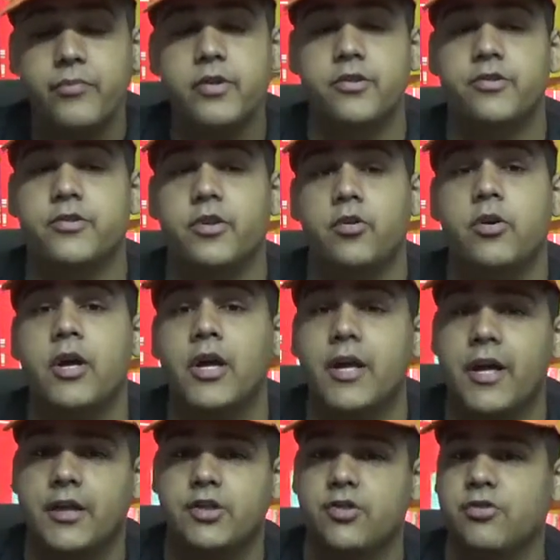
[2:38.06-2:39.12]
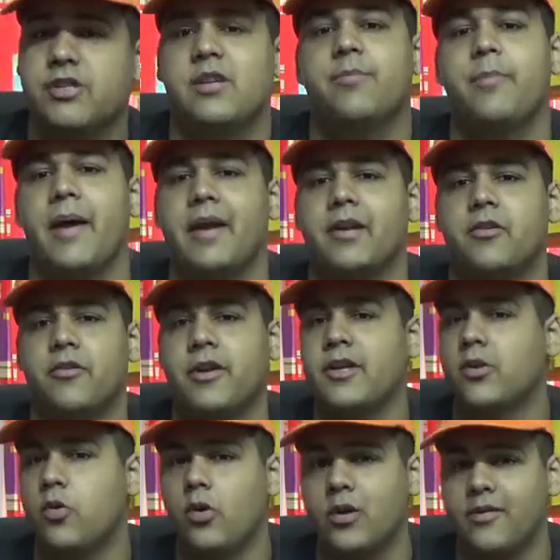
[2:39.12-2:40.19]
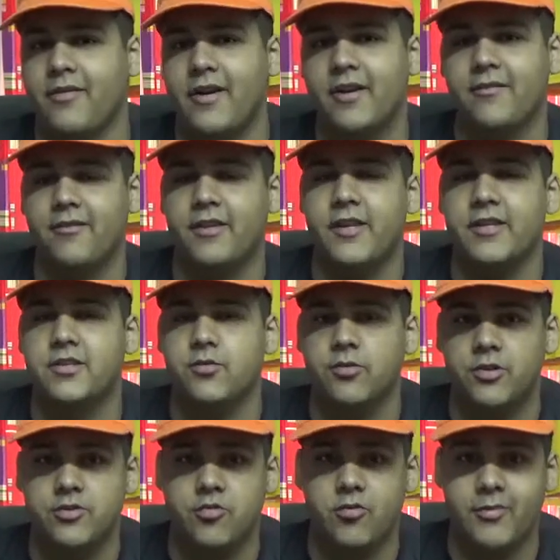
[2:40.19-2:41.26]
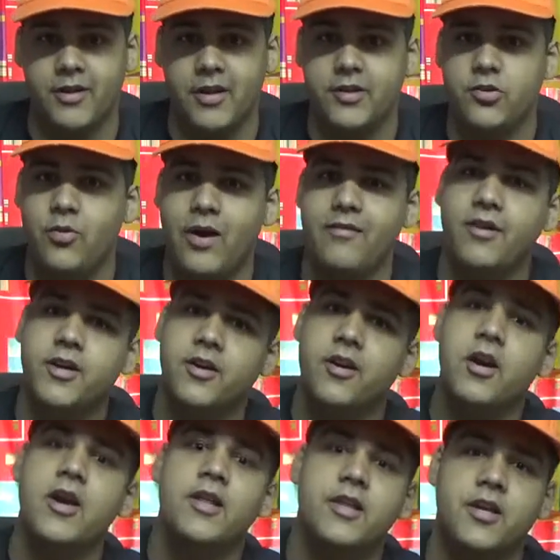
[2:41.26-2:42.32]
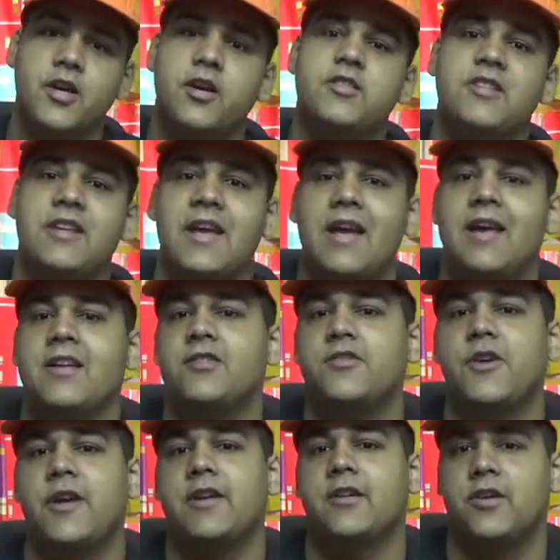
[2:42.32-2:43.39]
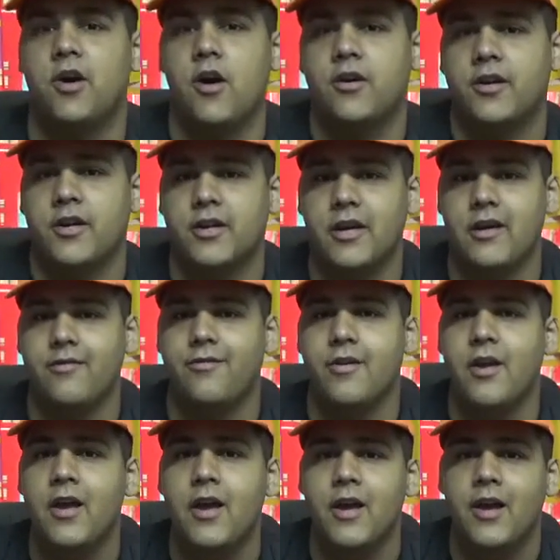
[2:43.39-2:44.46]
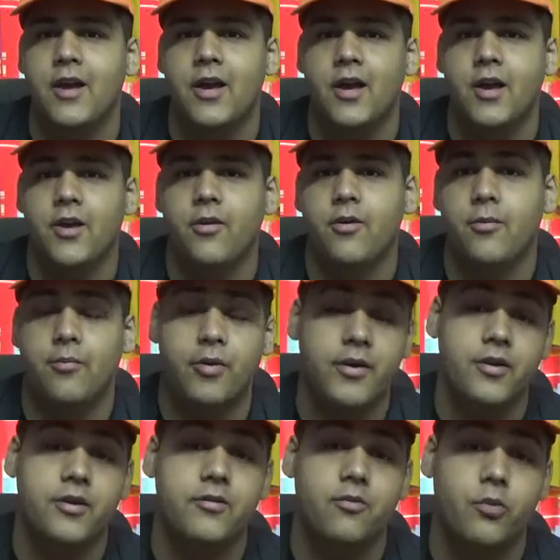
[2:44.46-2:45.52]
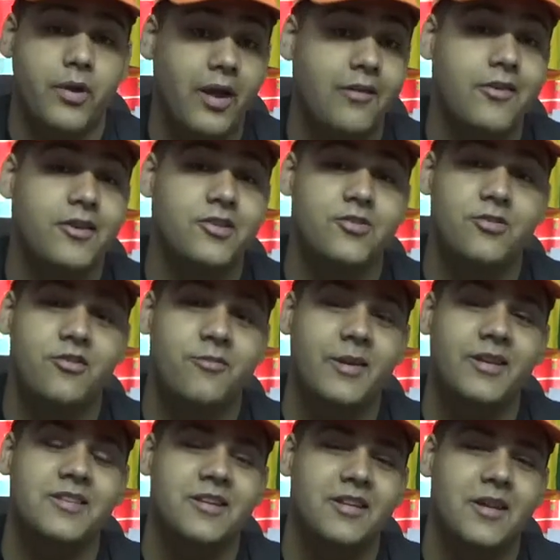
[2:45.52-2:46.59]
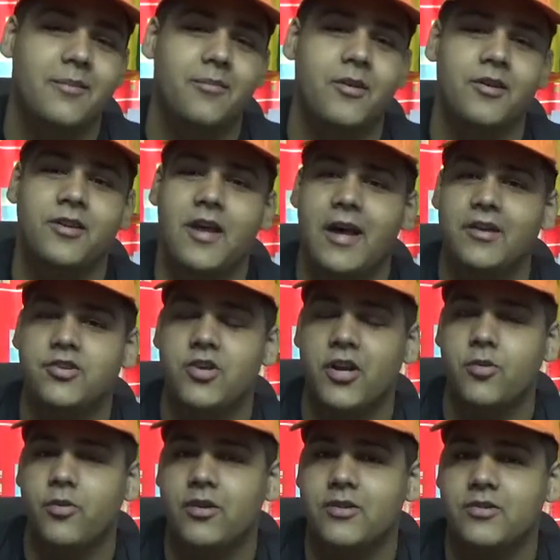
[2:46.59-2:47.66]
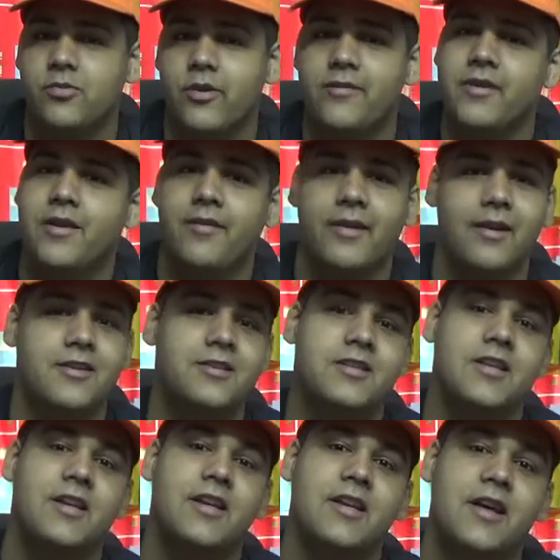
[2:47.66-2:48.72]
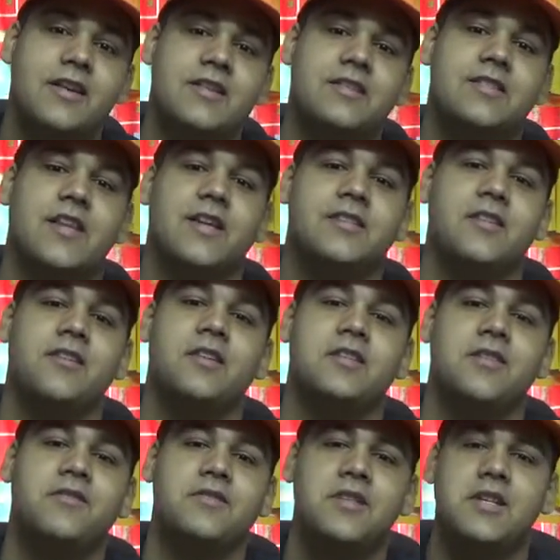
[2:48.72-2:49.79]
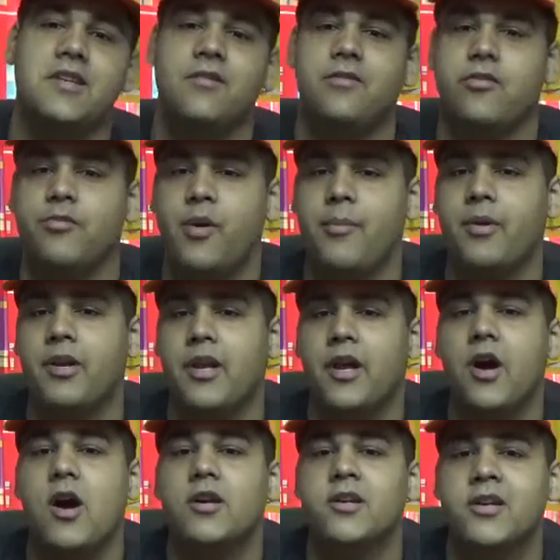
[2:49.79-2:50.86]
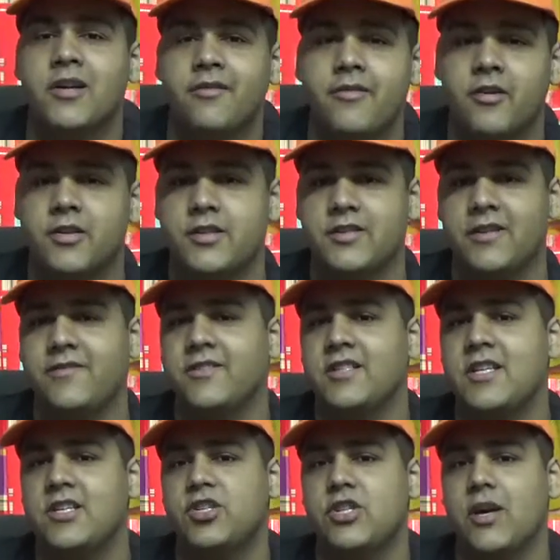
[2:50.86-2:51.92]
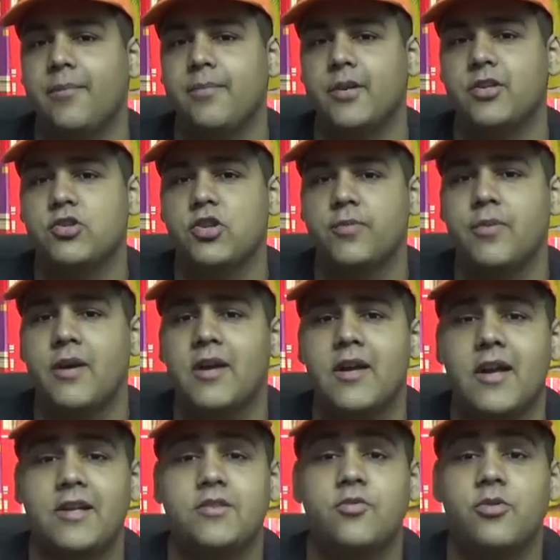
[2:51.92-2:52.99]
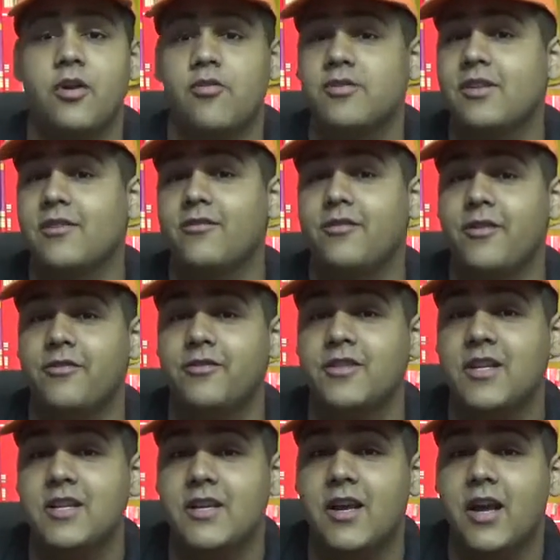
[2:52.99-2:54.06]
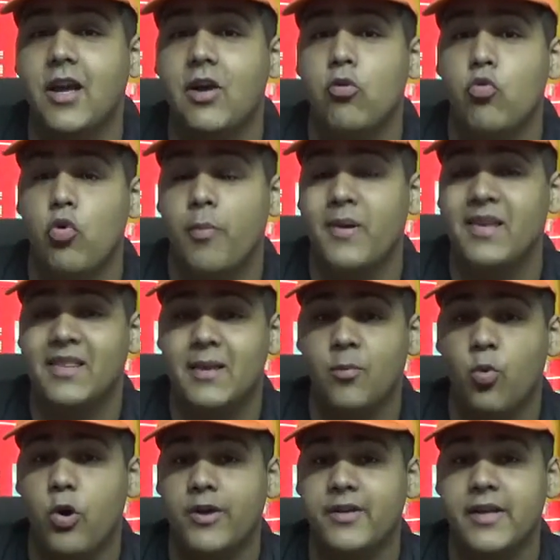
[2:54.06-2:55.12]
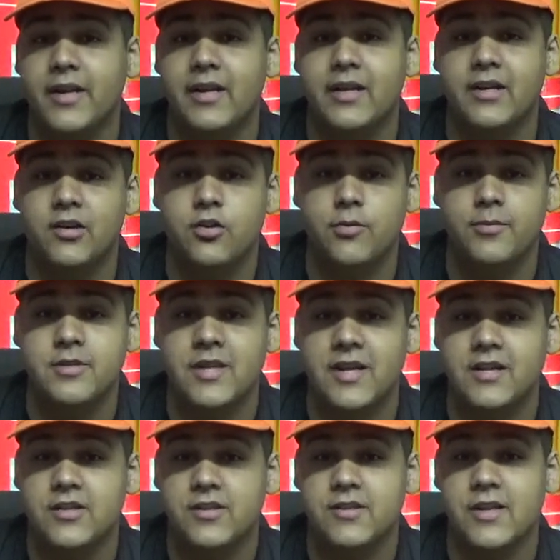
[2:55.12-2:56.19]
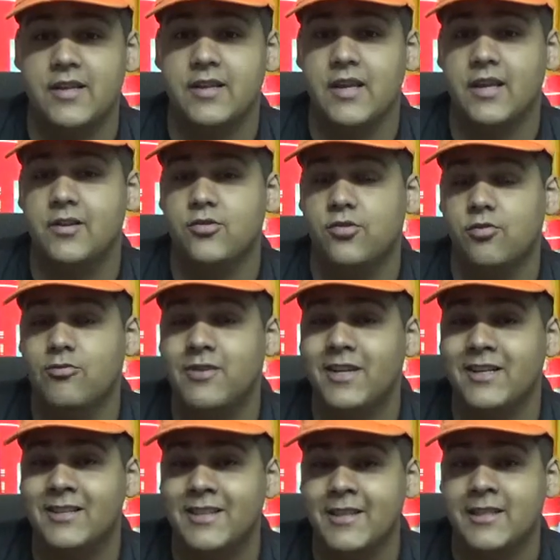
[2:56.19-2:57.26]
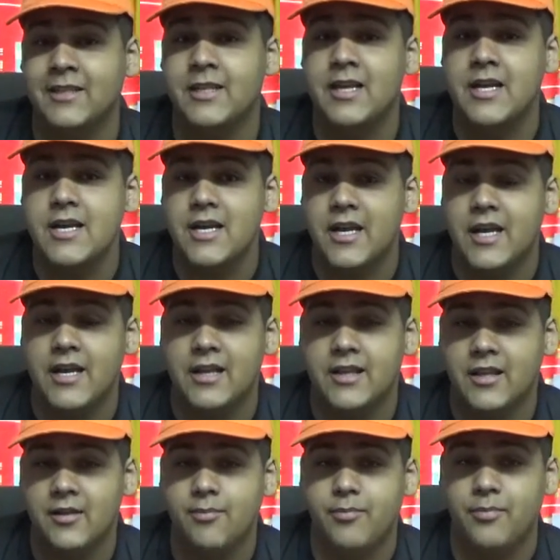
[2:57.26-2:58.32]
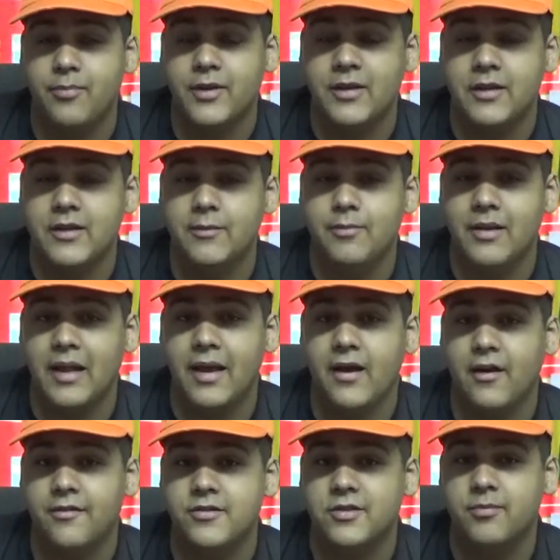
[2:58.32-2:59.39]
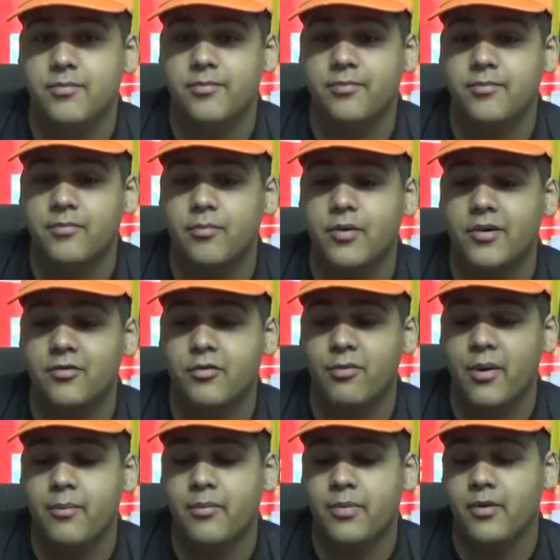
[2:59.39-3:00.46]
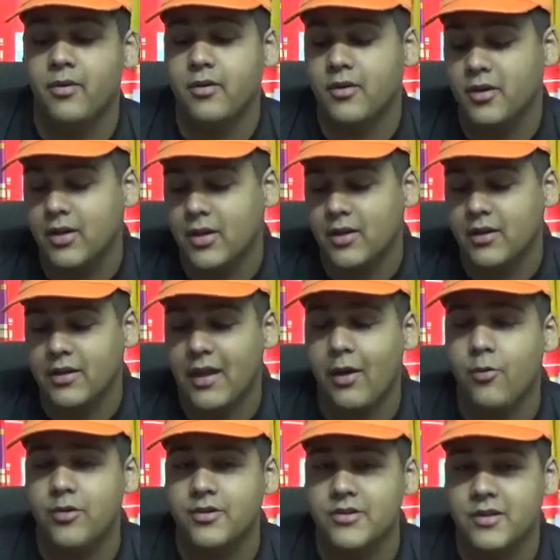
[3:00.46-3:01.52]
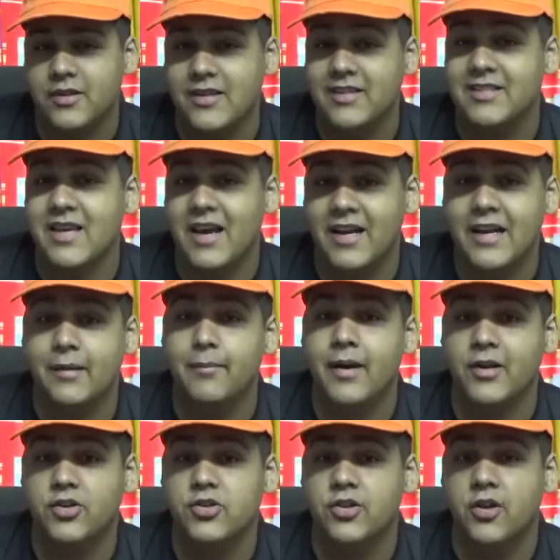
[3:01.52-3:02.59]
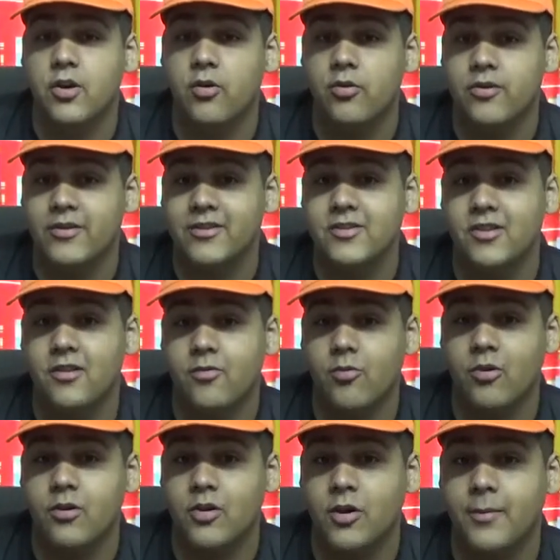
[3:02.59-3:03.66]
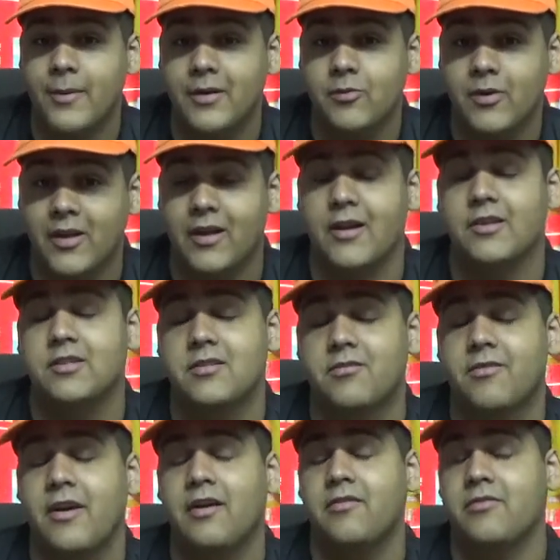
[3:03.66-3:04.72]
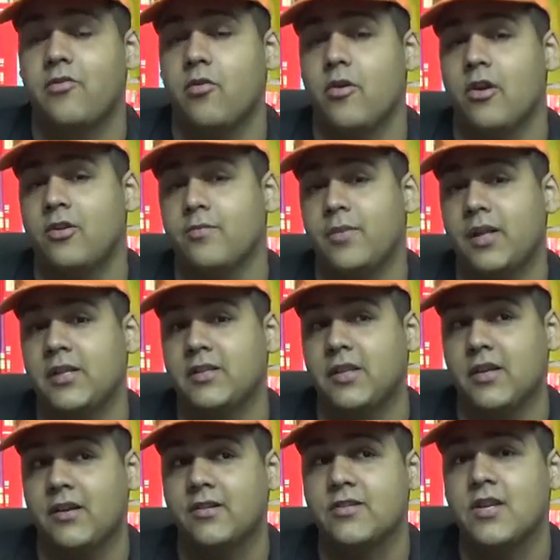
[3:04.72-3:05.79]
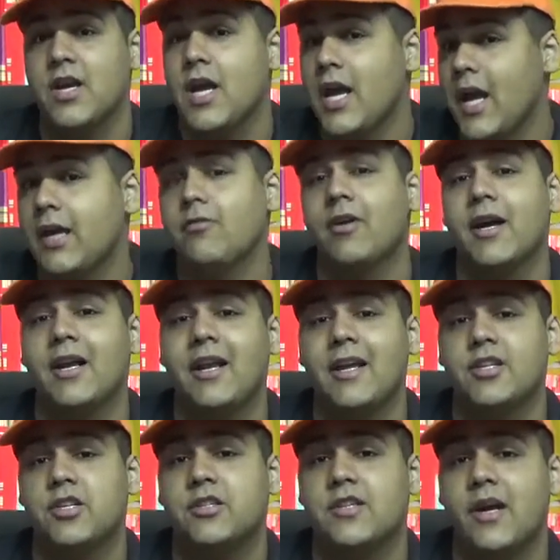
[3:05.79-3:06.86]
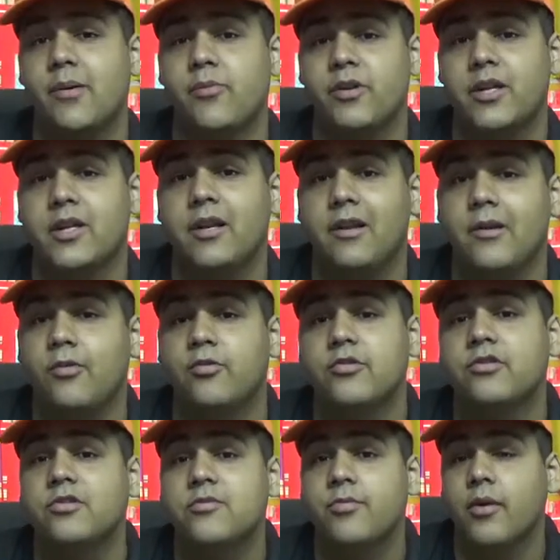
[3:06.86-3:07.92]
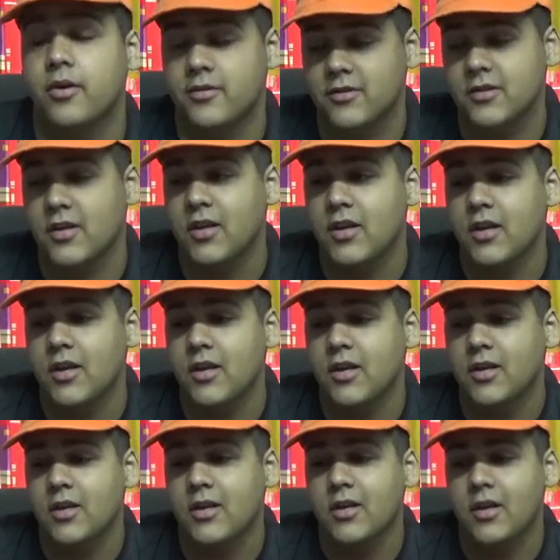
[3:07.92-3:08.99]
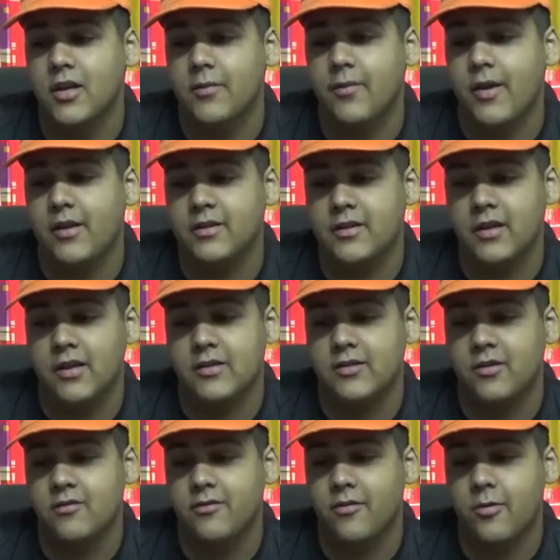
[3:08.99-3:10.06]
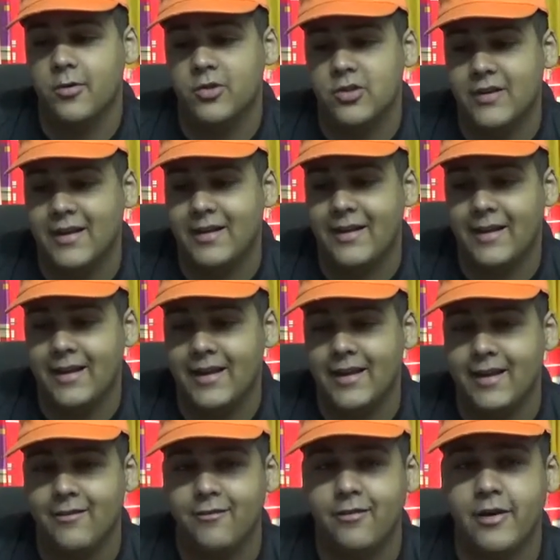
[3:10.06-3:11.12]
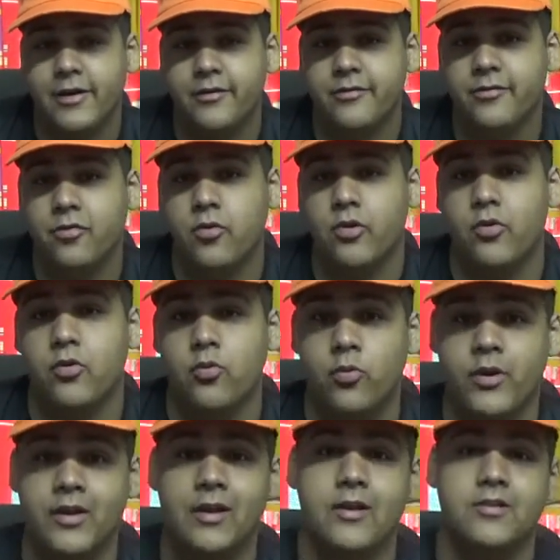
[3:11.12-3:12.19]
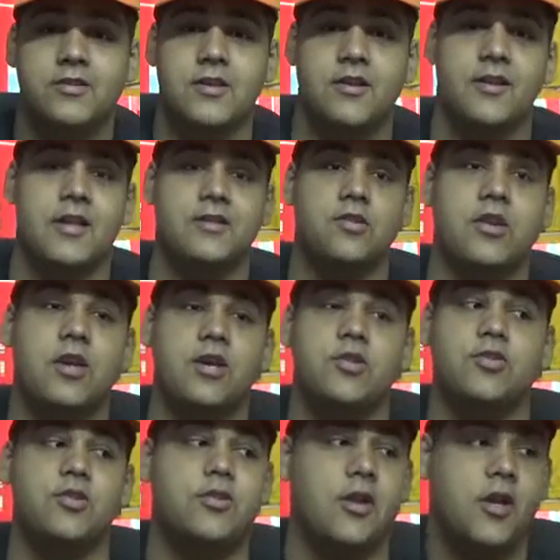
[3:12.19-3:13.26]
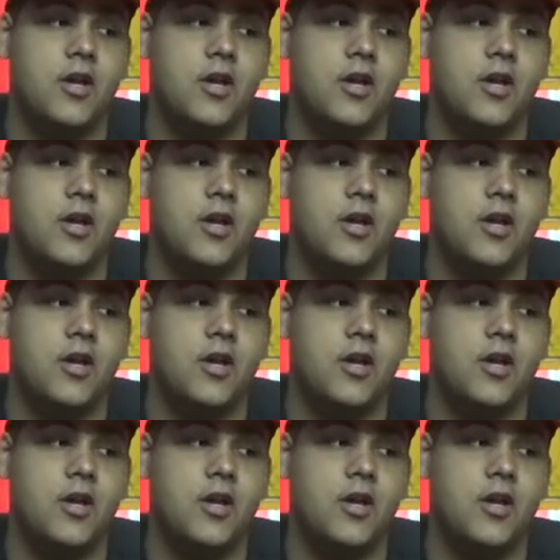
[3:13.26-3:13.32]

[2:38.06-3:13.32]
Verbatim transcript: So it shows their pedigree in qualifying for these sorts of tournaments. They do have the cutting edge in CONCACAF. But we have history of beating them. Under Andrew Edwards, we have never lost to the United States Under-17. If you remember in the CONCACAF Under-17 Championship in 2015, we beat them 1-0 in the group stages and then drew 0-0 in the playoffs. But remember, that was deciding match to go to the World Cup and we lost 5-4 on penalty kicks. In regulation time we didn't lose, but in penalty kicks, unfortunately, 5-4 we lost on that occasion.